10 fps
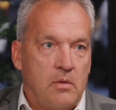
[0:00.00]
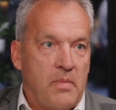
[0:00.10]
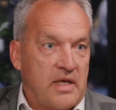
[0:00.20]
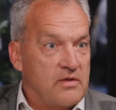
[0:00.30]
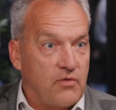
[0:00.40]

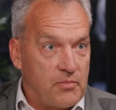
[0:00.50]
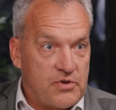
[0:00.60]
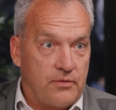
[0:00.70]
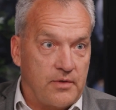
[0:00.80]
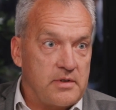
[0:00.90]
massive
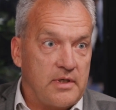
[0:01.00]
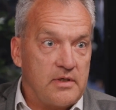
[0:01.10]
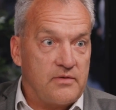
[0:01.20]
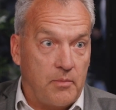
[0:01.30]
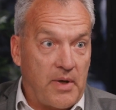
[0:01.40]

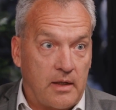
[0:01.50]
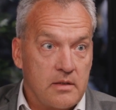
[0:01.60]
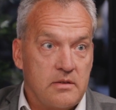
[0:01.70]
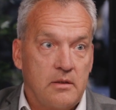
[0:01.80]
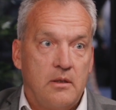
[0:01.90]
opportunities for
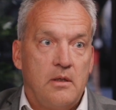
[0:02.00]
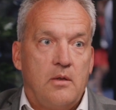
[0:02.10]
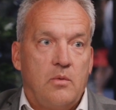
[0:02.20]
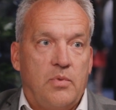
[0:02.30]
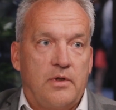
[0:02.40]
banks,
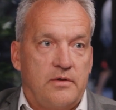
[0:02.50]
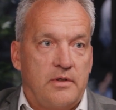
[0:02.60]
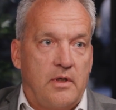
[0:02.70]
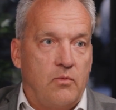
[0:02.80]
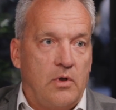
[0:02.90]
but
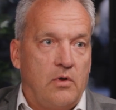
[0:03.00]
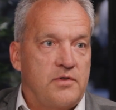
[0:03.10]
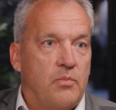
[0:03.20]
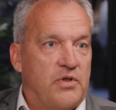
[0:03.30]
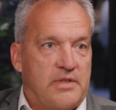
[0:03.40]
it will
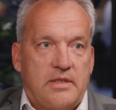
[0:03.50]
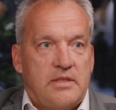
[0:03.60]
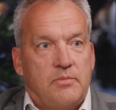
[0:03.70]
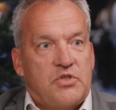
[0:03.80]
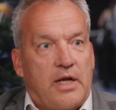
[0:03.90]
also present
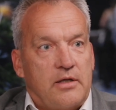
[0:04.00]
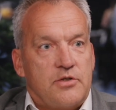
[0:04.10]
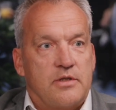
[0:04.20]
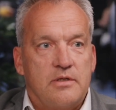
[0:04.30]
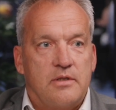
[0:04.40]
some
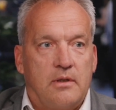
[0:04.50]
challenges.